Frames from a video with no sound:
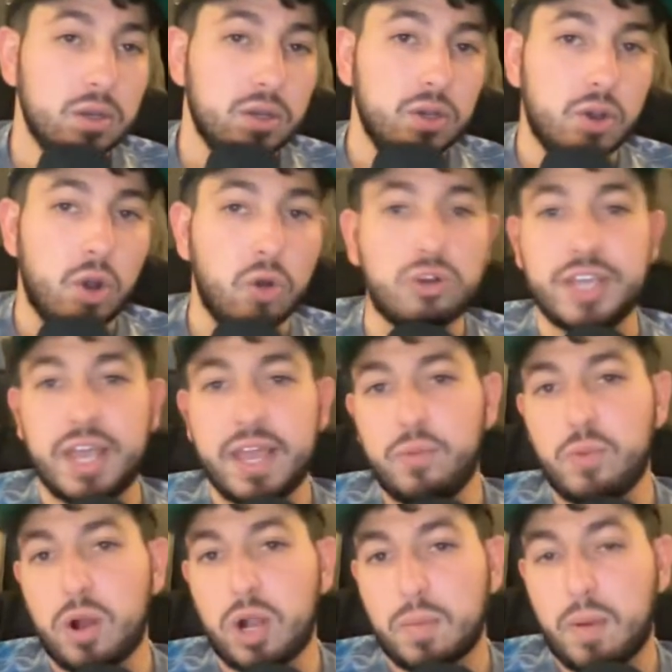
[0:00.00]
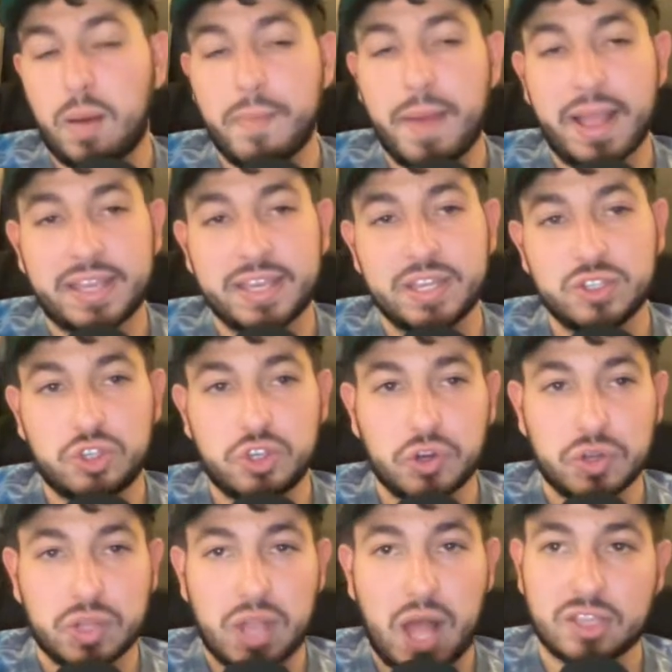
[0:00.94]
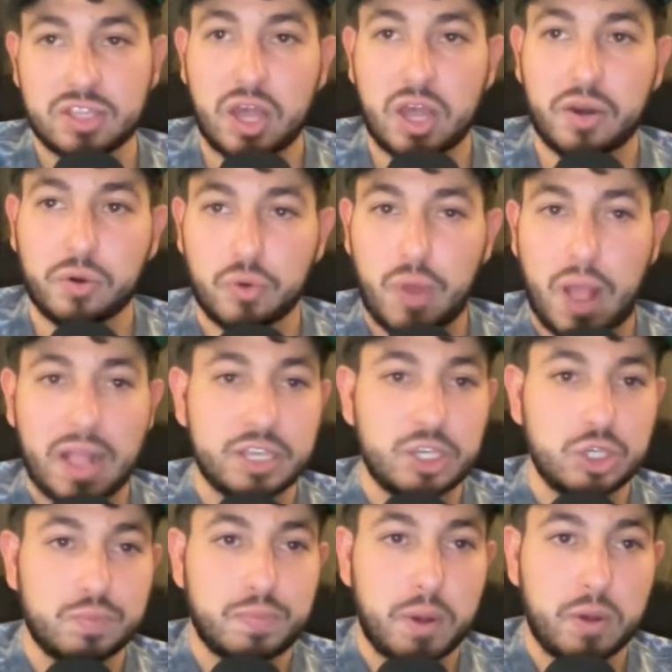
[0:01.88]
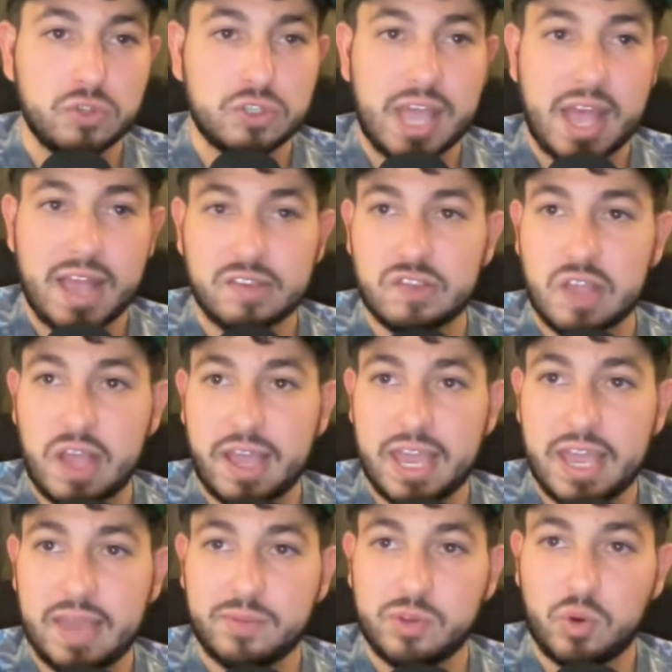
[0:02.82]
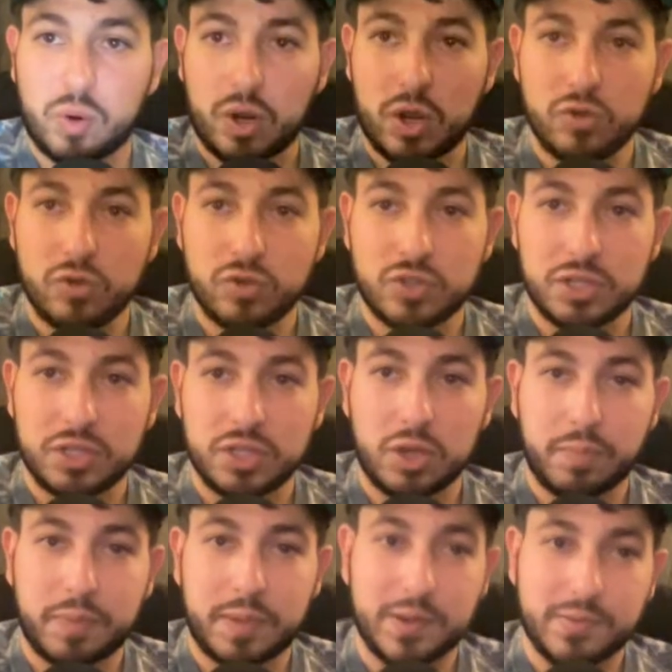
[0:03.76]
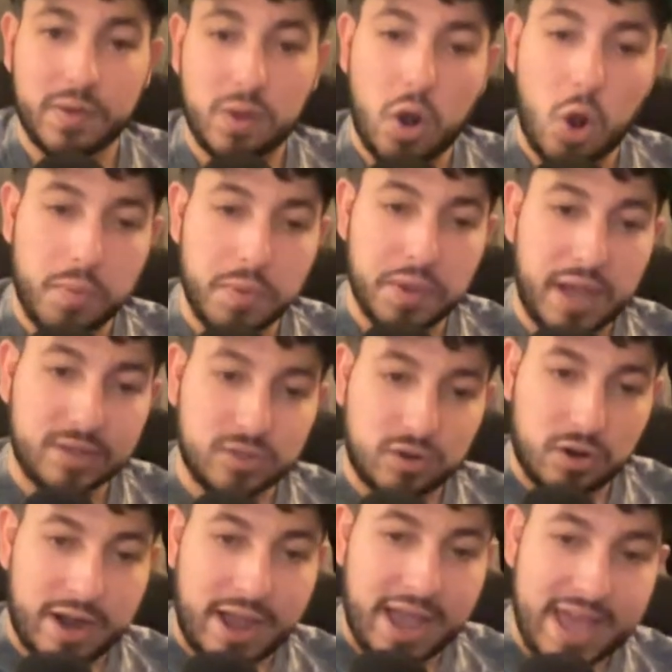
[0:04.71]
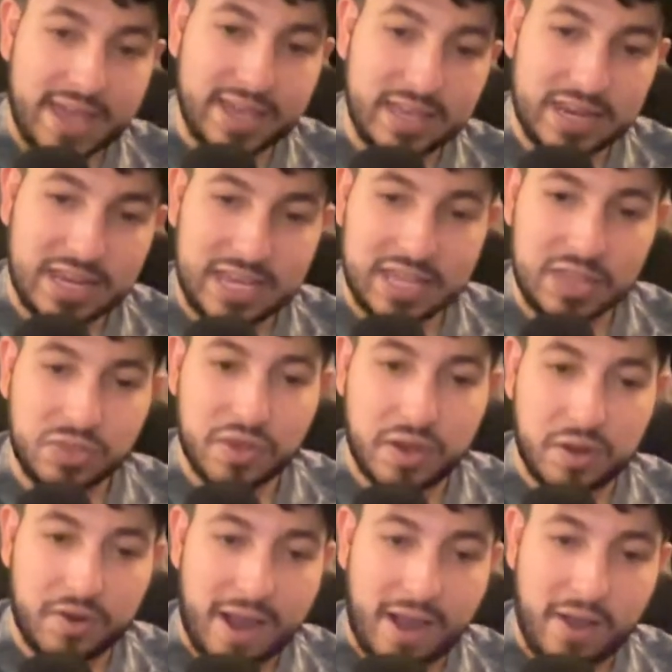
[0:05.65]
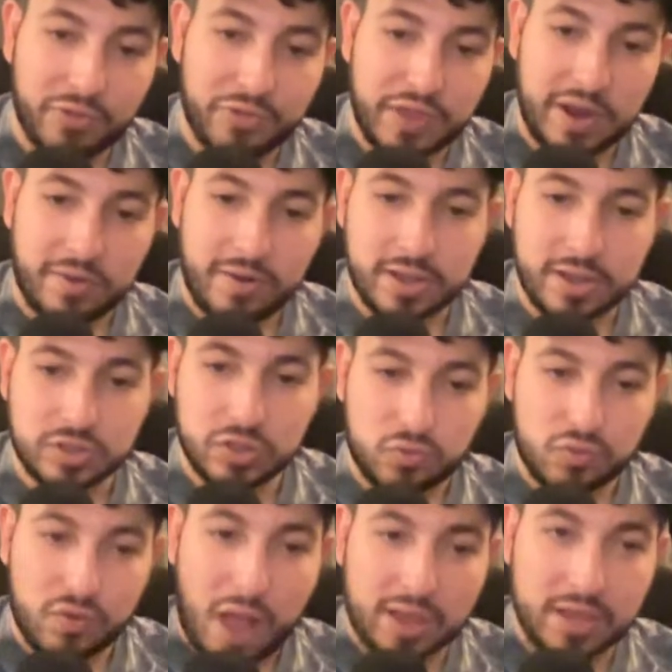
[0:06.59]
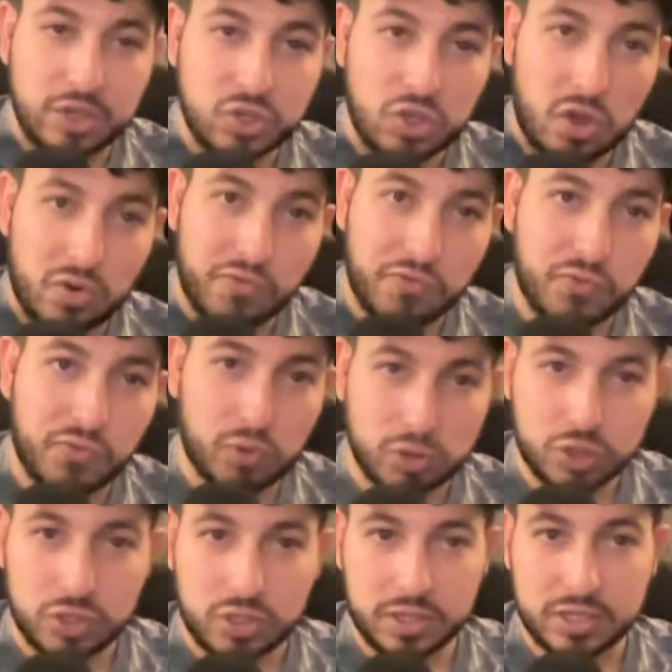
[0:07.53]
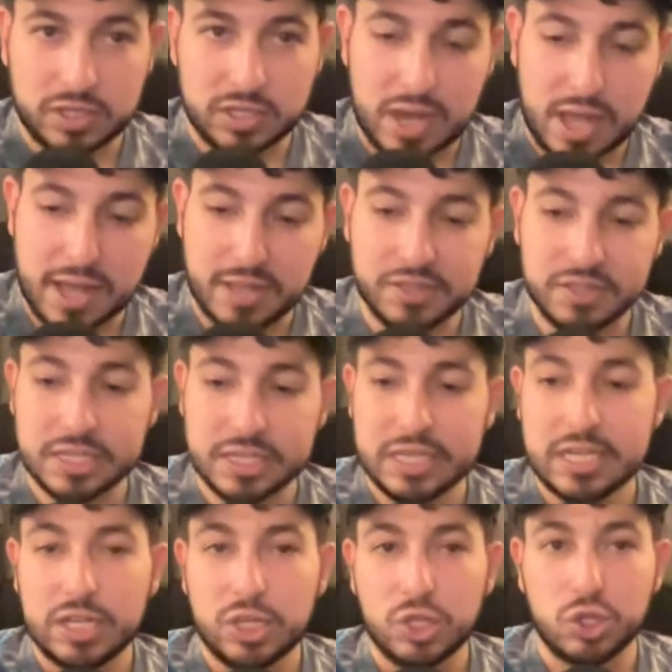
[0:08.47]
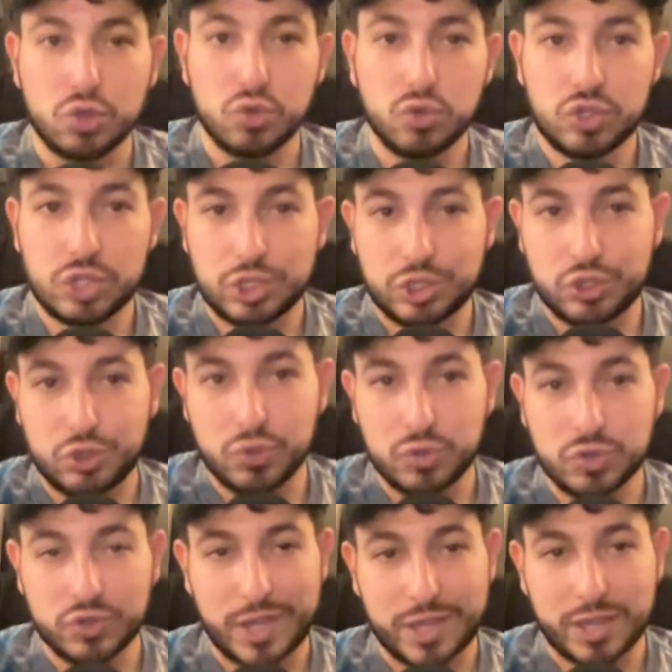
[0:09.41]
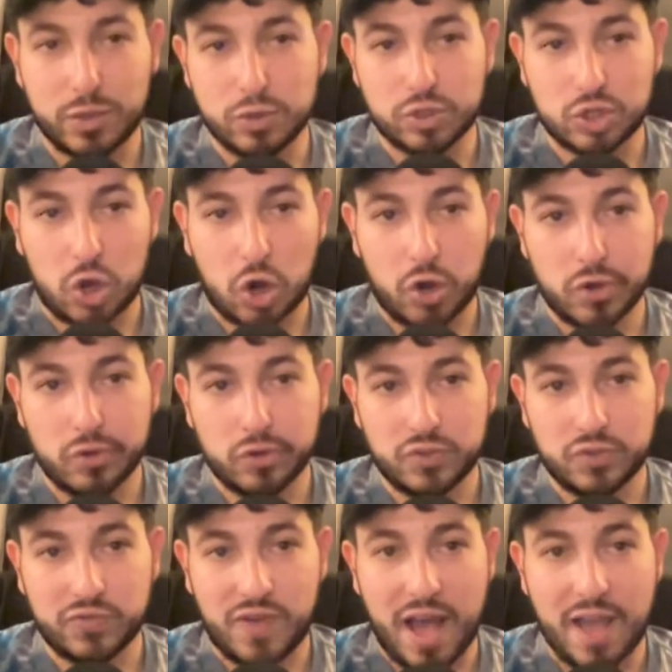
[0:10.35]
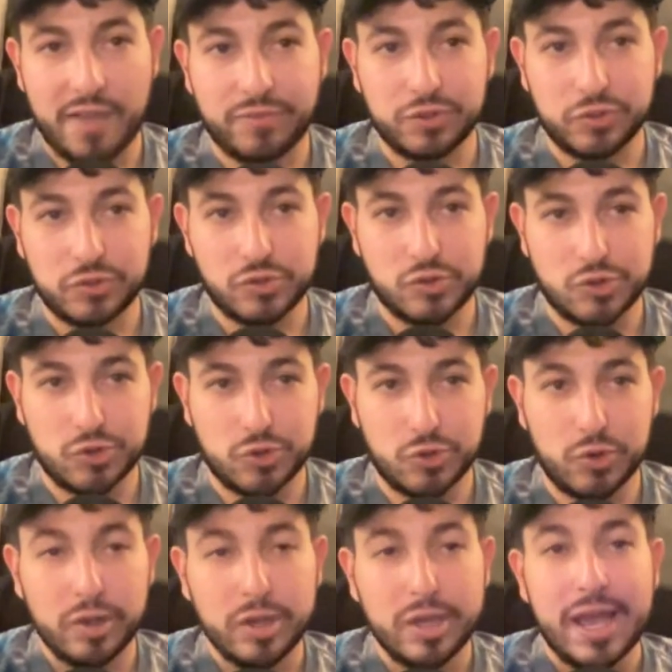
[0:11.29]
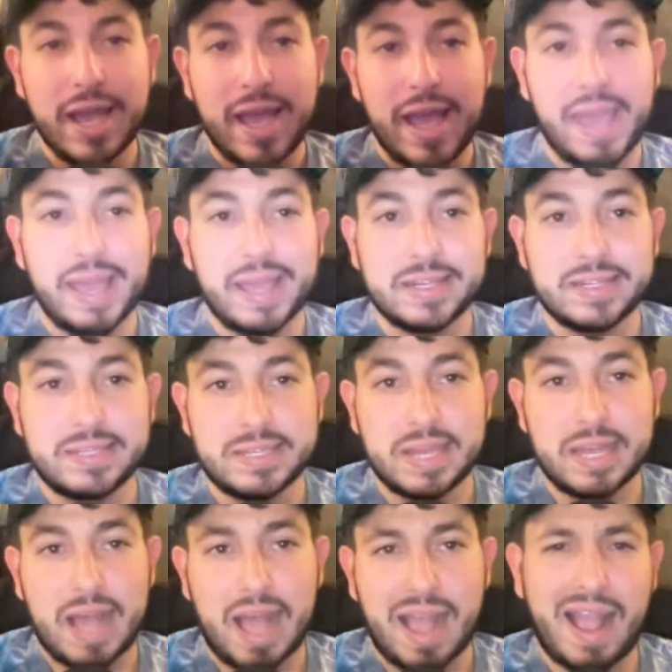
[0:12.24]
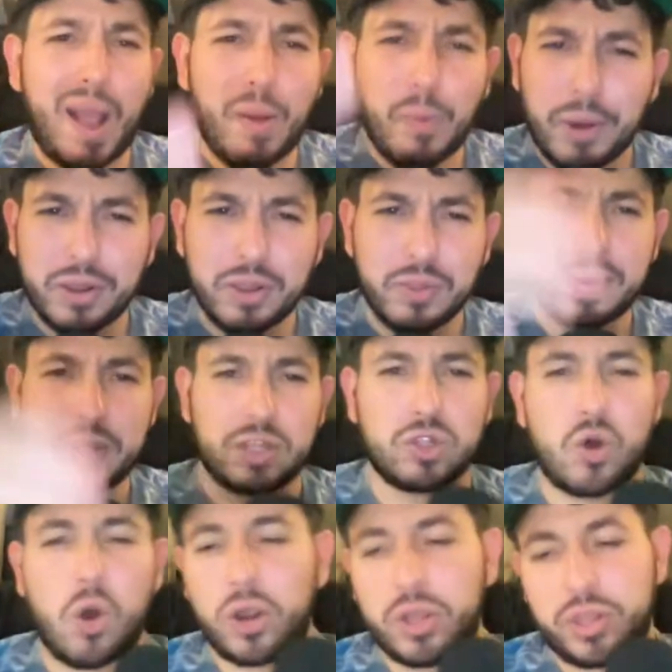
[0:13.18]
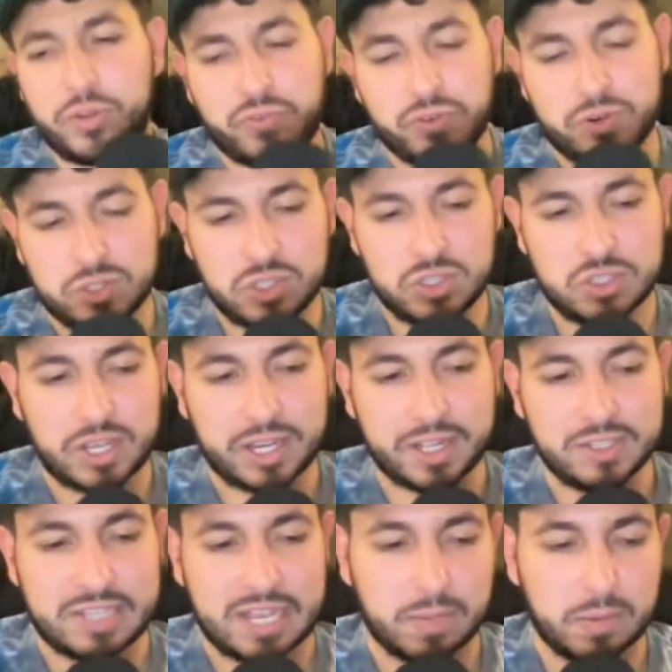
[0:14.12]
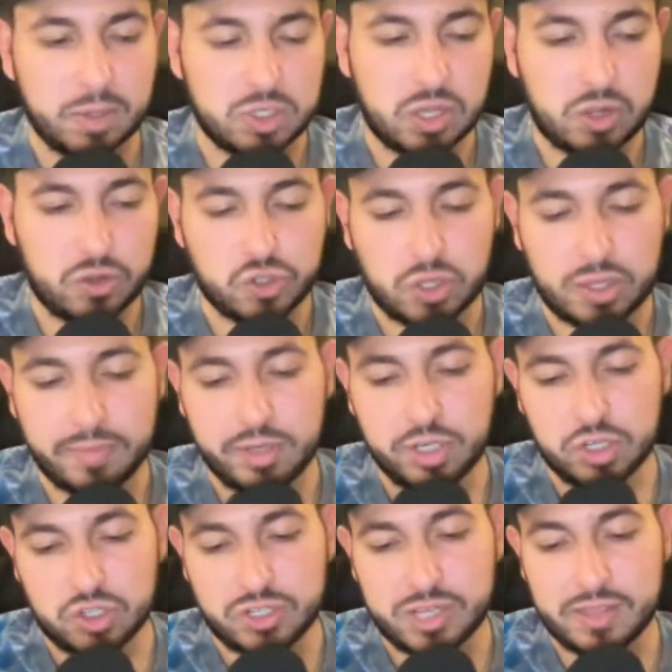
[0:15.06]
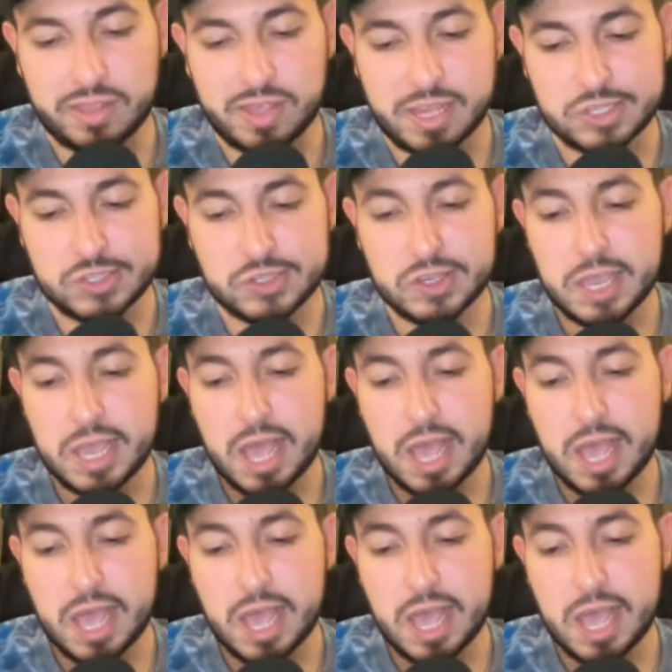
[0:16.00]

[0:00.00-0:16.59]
Okay, welcome on back into your Locked On Rockies postcast. I am your host, Aniello Piro. Hope you guys are hanging in there out there as the Rockies, unfortunately, tonight losing to the St. Louis Cardinals 5-2. And I went a little bit long in the first and the second segments there. So let me just say this.